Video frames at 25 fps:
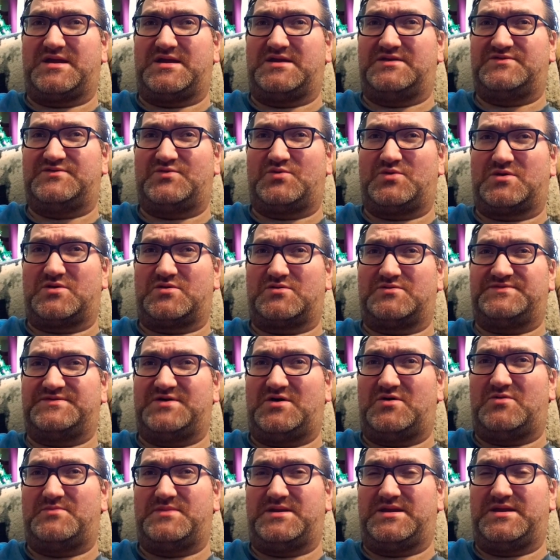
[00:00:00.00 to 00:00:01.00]
and Twitter
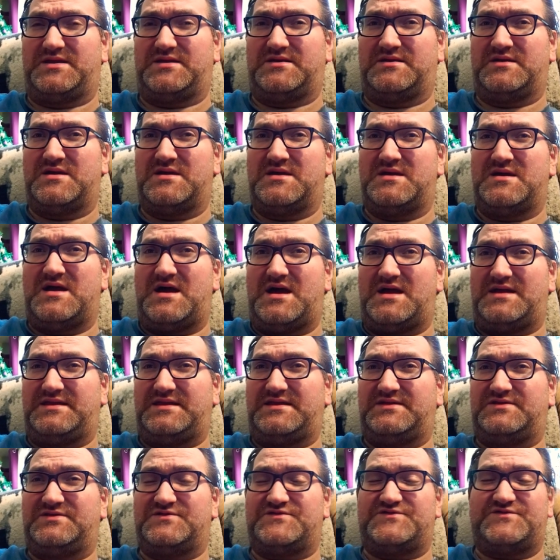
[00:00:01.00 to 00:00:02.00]
tell me I
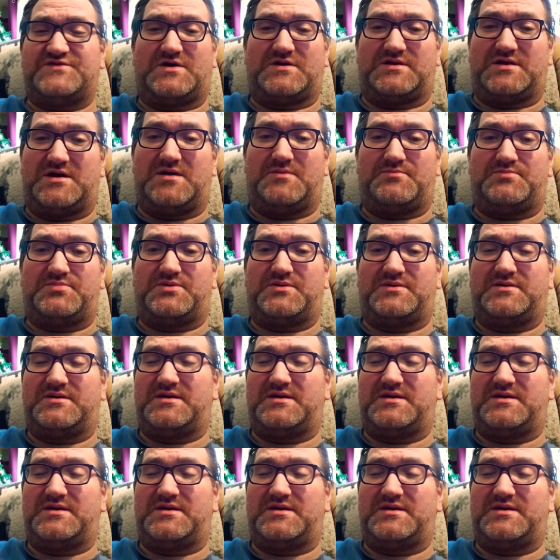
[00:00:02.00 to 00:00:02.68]
need to shut up.